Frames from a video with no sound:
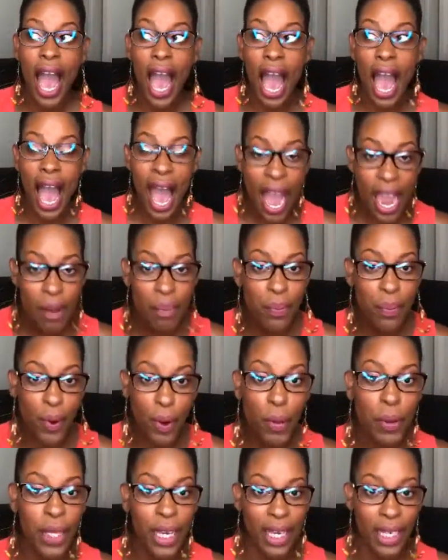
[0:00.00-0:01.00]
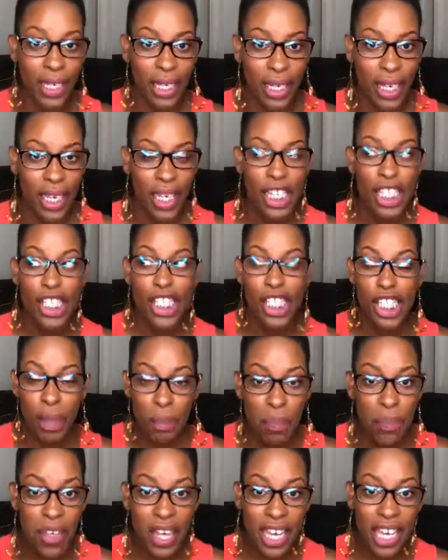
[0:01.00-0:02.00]
I'm broken.
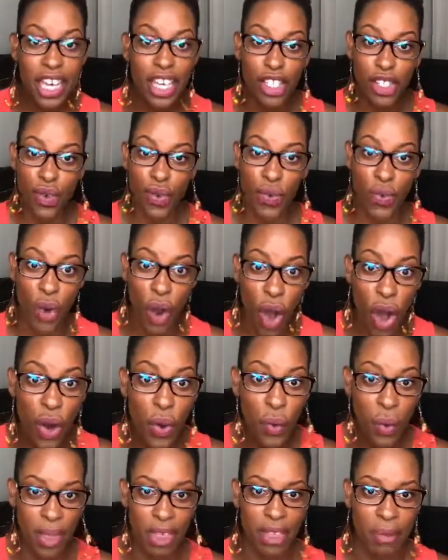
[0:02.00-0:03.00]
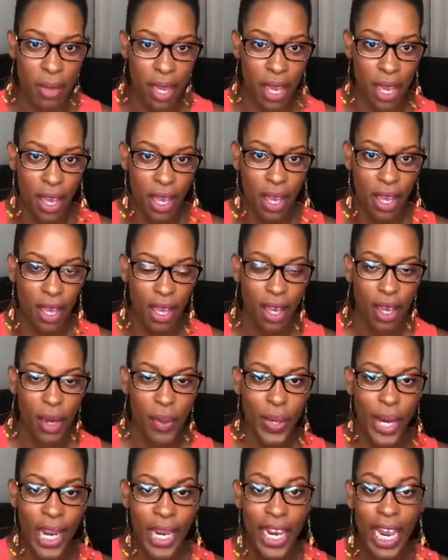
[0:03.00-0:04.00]
Something is wrong with me,
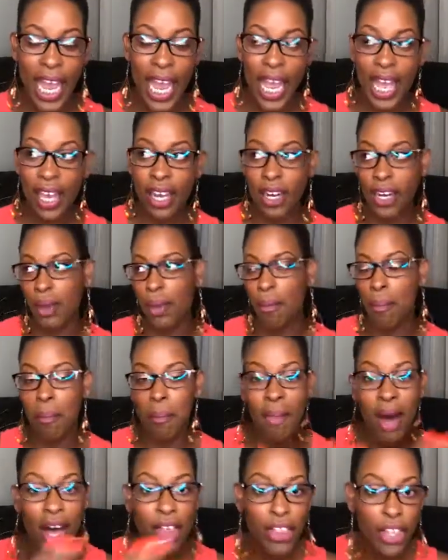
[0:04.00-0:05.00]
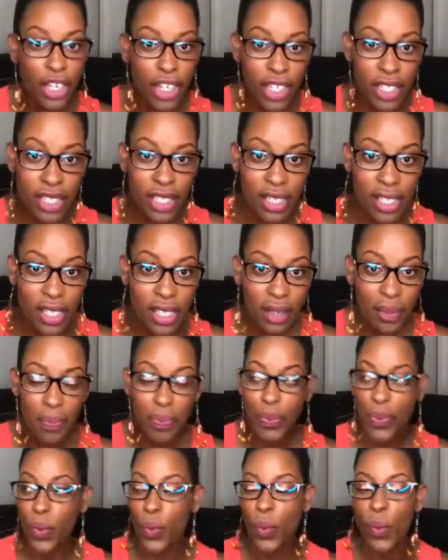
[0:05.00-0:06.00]
right? And mothers,
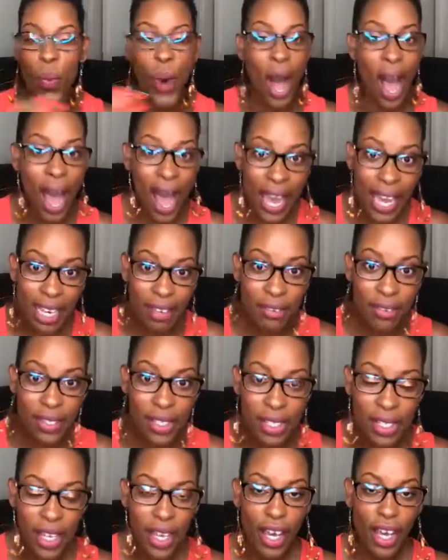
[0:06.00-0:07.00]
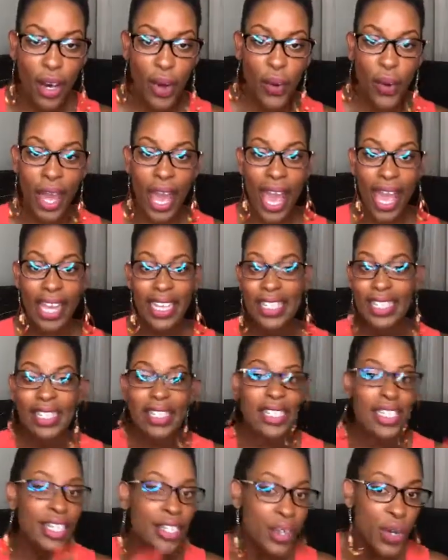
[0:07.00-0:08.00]
wives, okay,
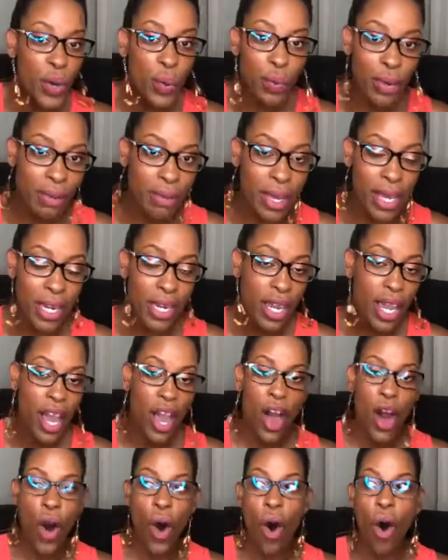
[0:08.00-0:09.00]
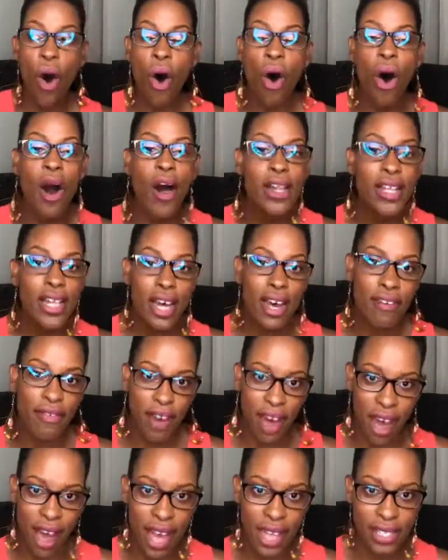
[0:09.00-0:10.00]
single women, all of
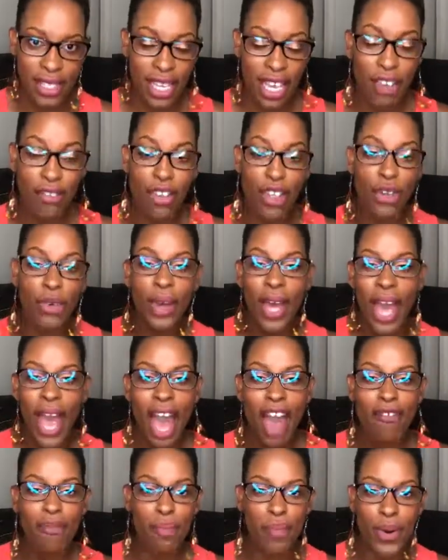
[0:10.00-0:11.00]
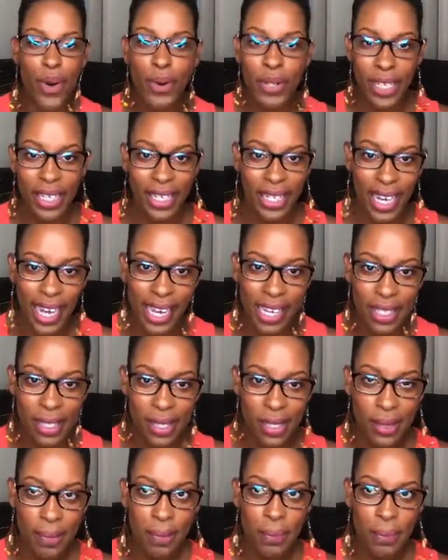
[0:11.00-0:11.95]
us, if you have brokenness,